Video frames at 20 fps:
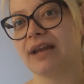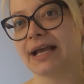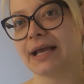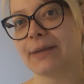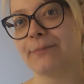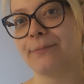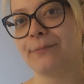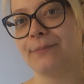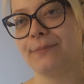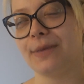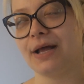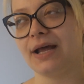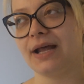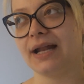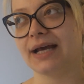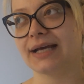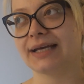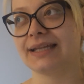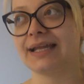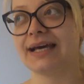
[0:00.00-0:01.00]
like a
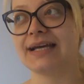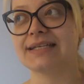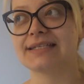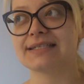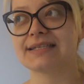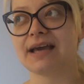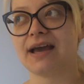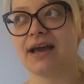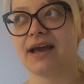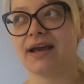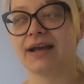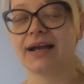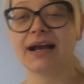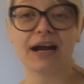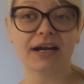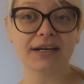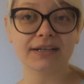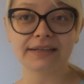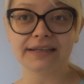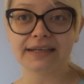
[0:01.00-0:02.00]
nice
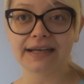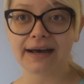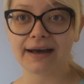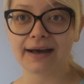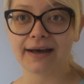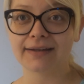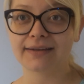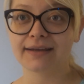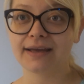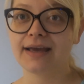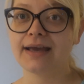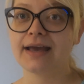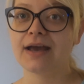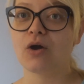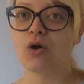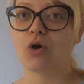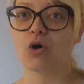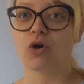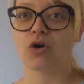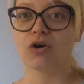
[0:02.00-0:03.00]
cardigan
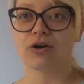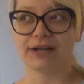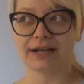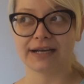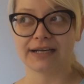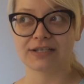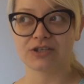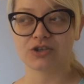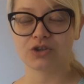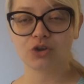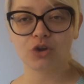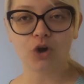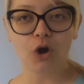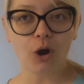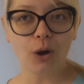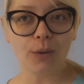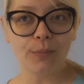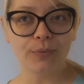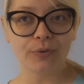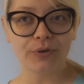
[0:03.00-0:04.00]
or nice
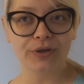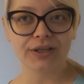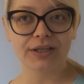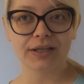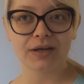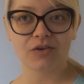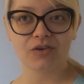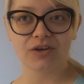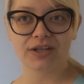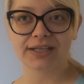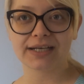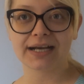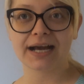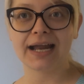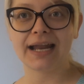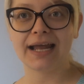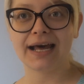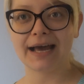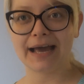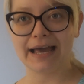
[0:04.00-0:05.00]
top in a red
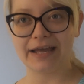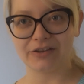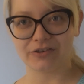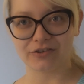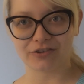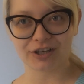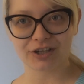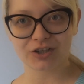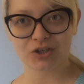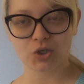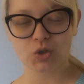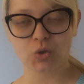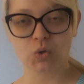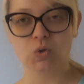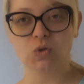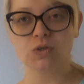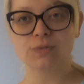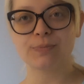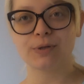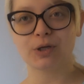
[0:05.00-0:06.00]
color and red
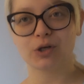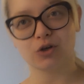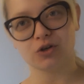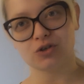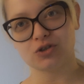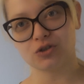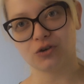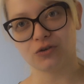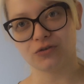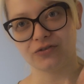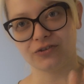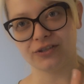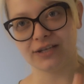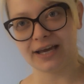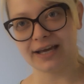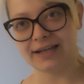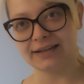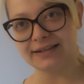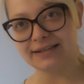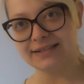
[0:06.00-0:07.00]
shoes, because of
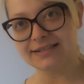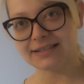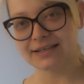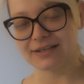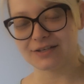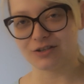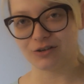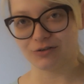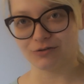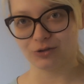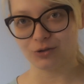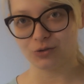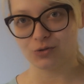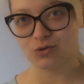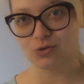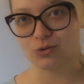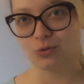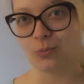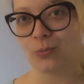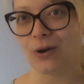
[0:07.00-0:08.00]
the distance of
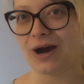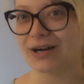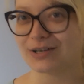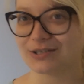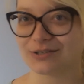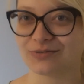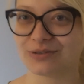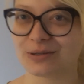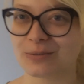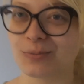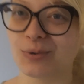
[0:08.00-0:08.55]
those two parts of the